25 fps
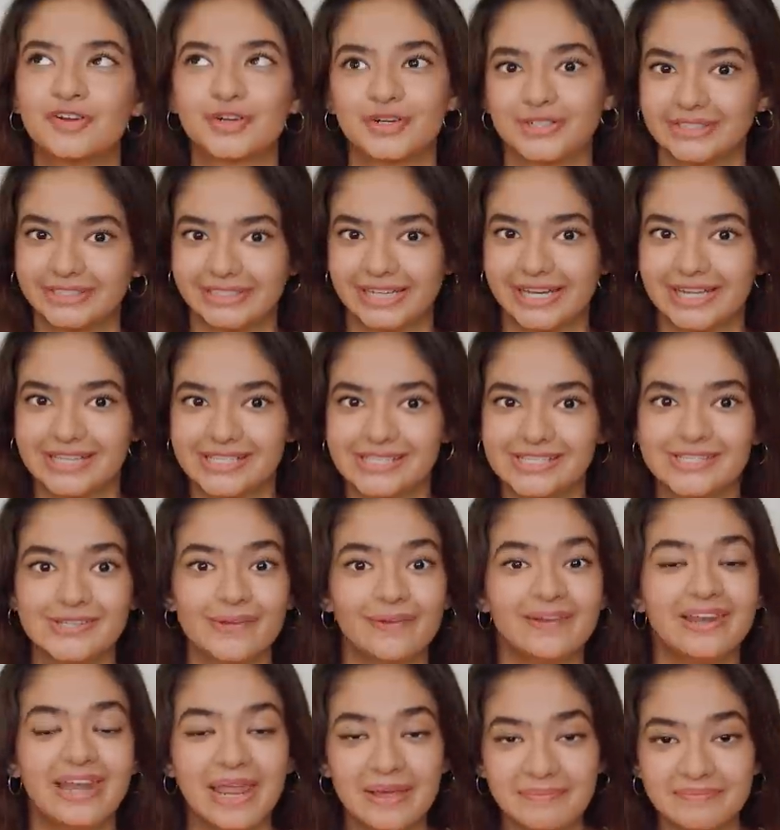goodness. So
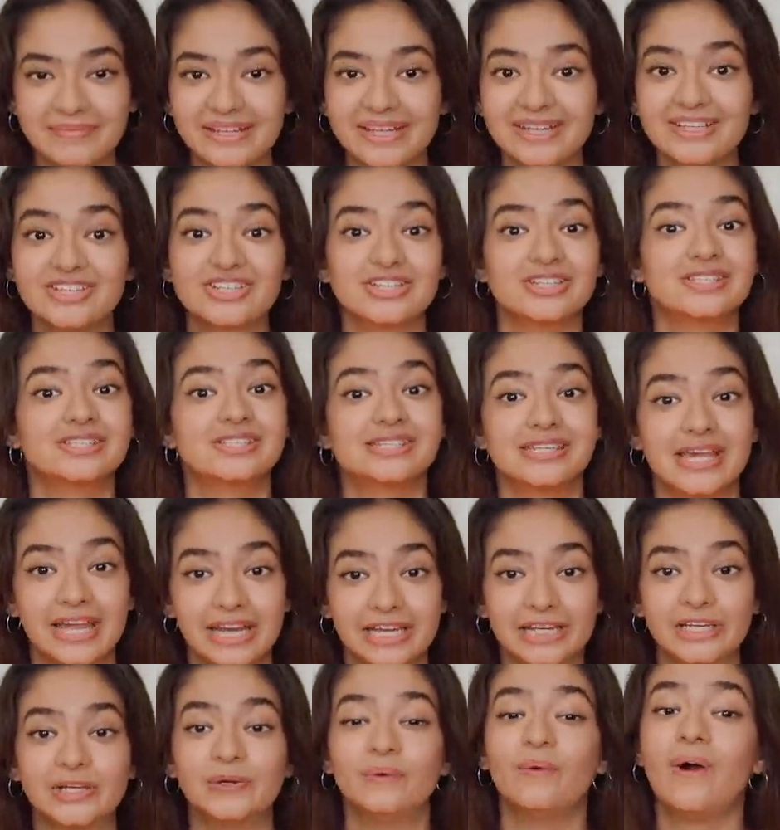let me just tell
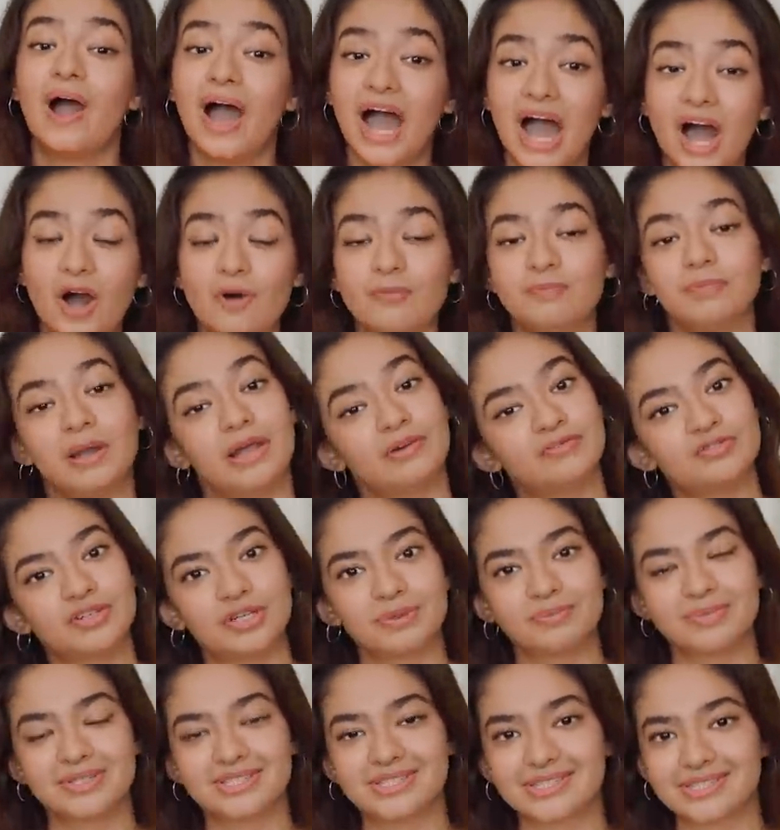you how Plum
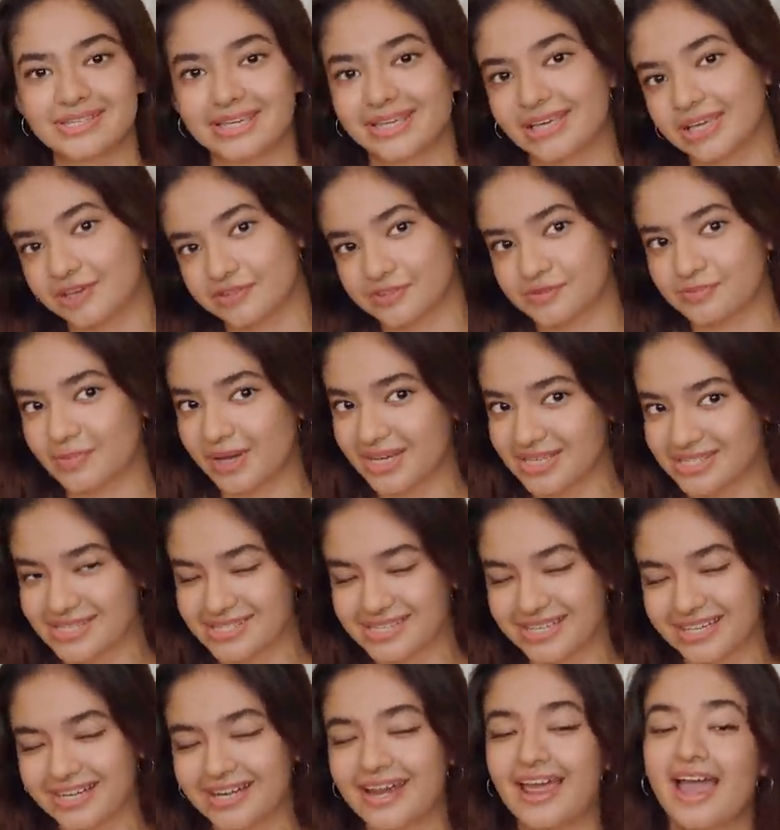Vitamin C gives my
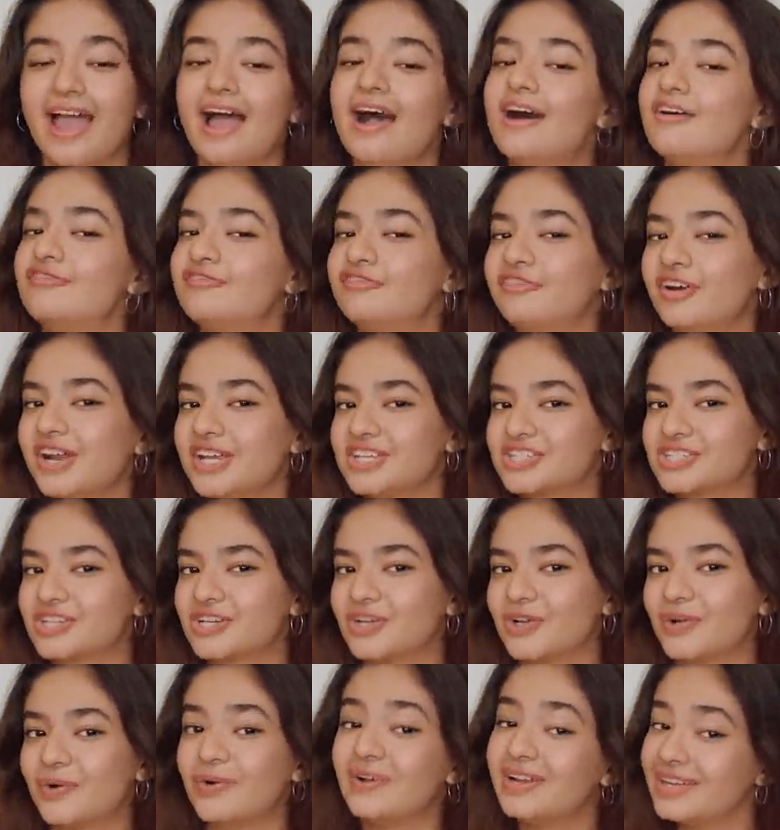skin a fresh
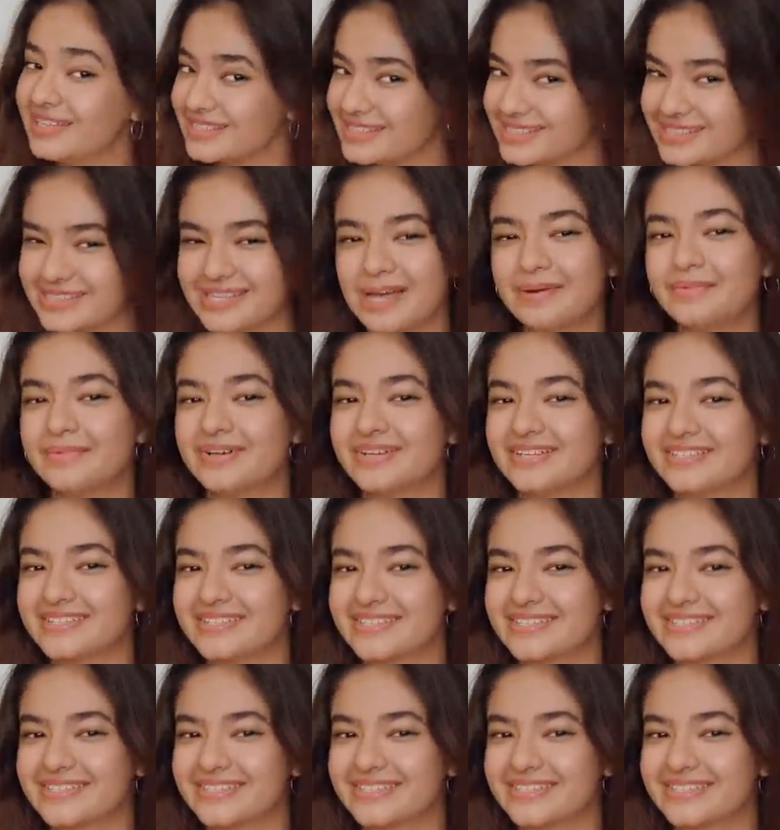glow in summers.